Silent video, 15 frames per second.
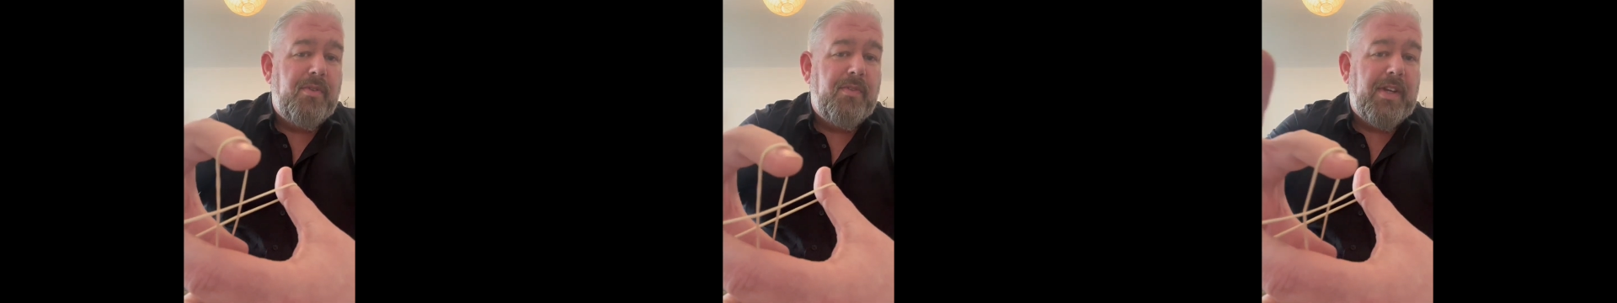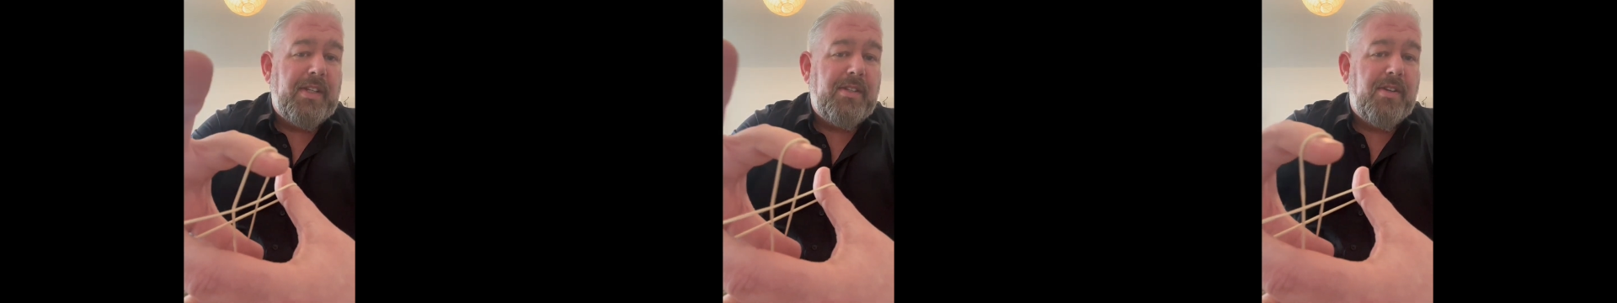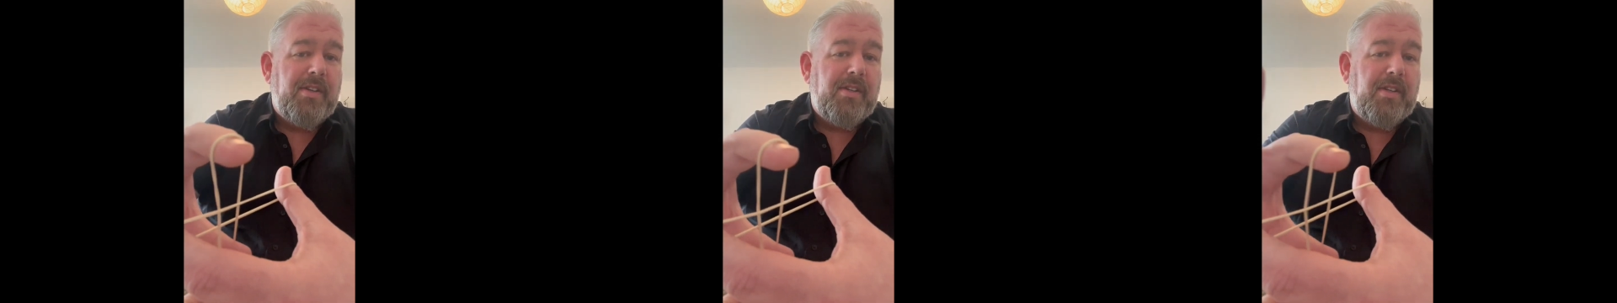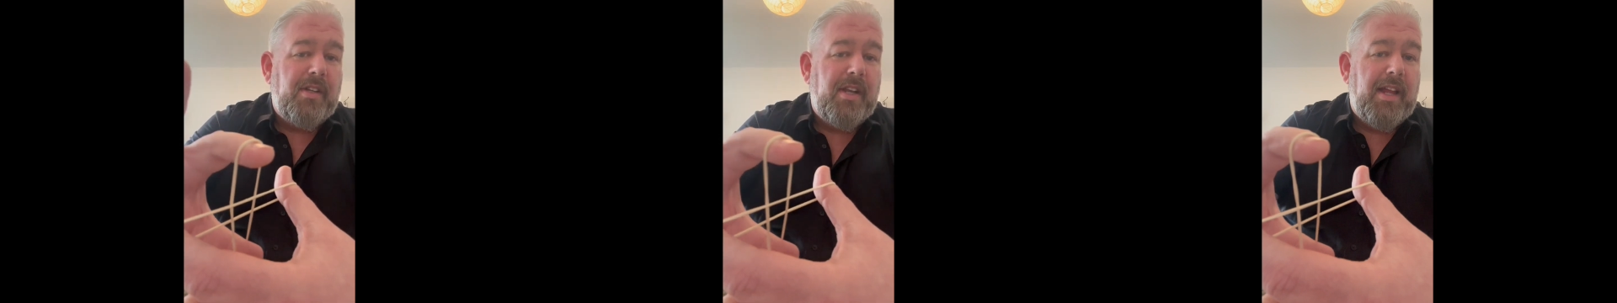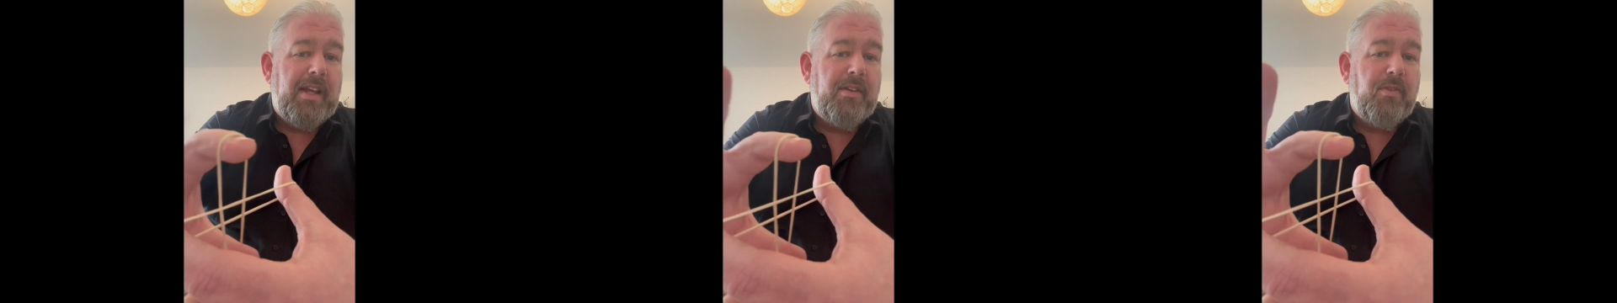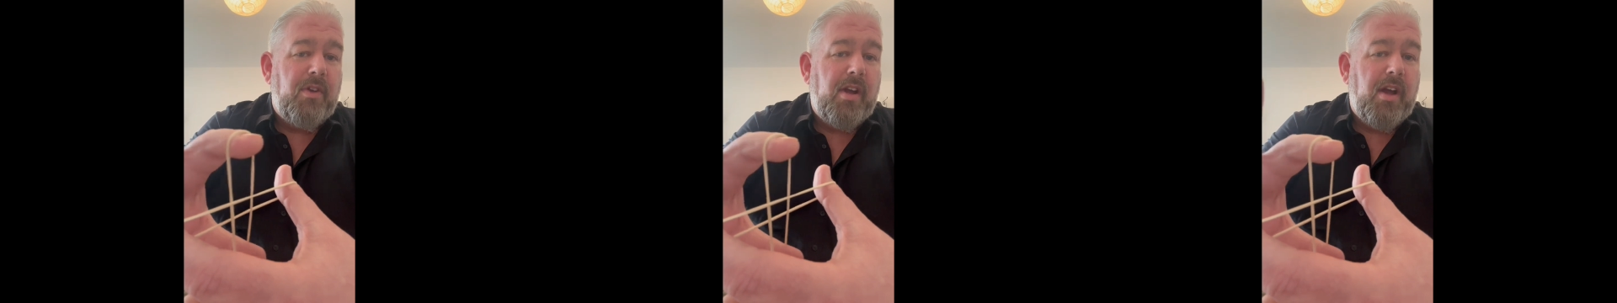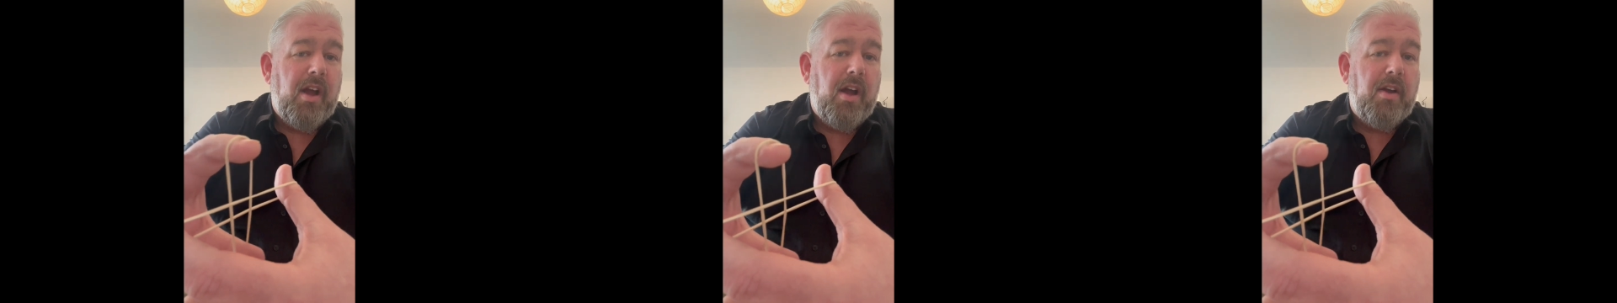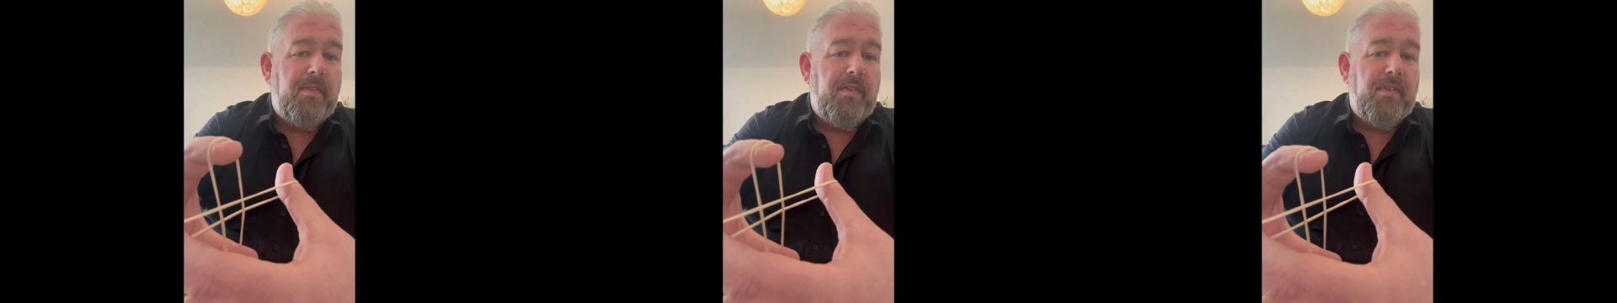that side, and you can let
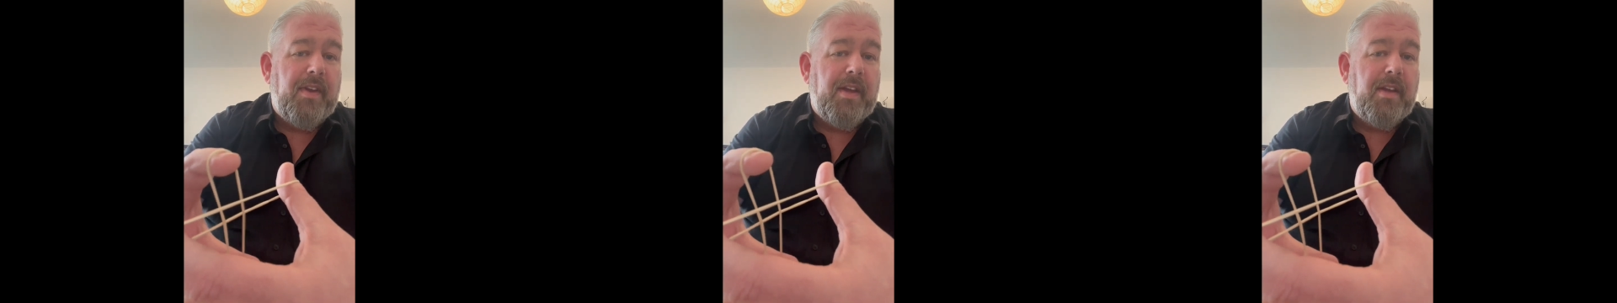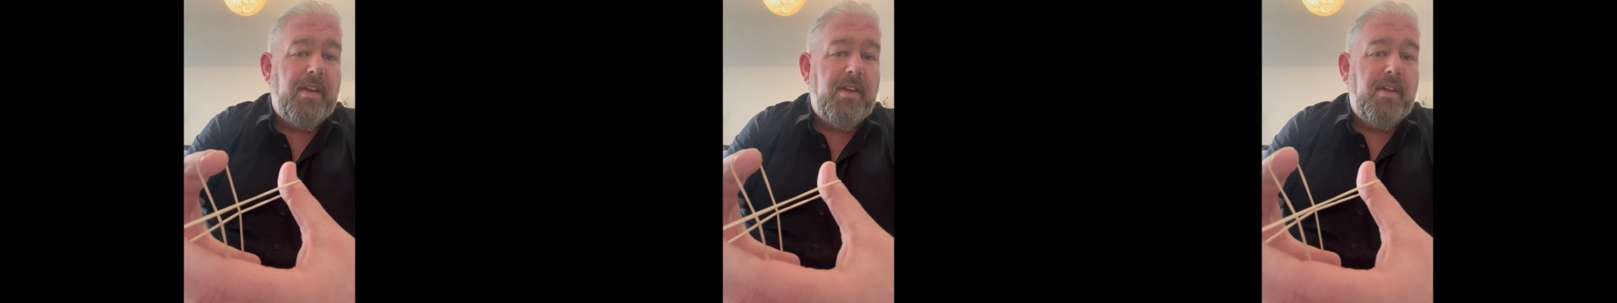half of it